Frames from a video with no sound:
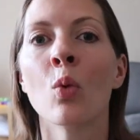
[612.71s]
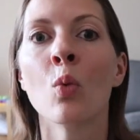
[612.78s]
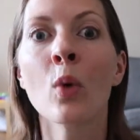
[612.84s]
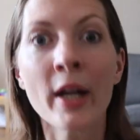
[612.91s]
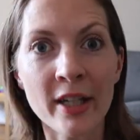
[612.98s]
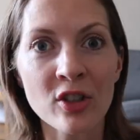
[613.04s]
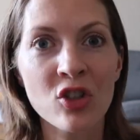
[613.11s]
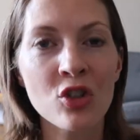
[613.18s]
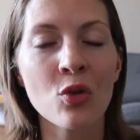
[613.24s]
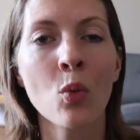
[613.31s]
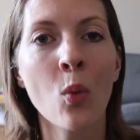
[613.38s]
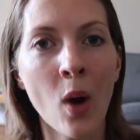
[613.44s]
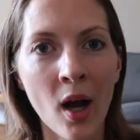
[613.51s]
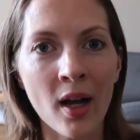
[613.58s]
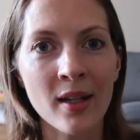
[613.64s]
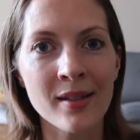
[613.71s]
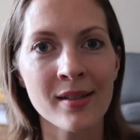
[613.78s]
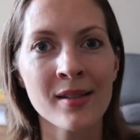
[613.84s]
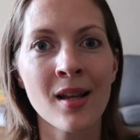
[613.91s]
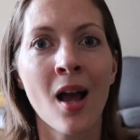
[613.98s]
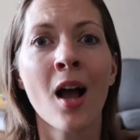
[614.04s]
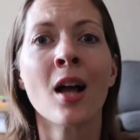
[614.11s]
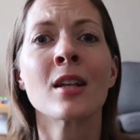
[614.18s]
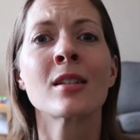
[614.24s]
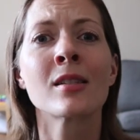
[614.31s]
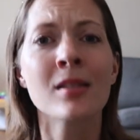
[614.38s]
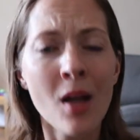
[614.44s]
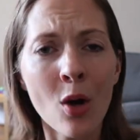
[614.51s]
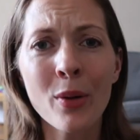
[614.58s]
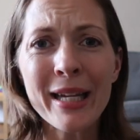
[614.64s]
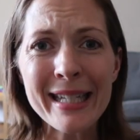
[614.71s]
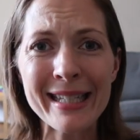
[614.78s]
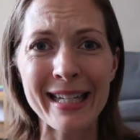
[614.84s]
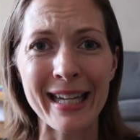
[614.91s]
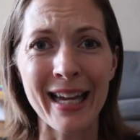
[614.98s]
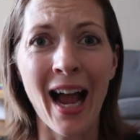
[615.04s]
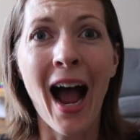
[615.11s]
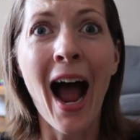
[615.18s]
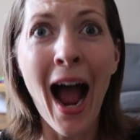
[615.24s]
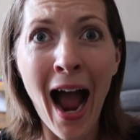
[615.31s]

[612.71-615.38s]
which was so easy.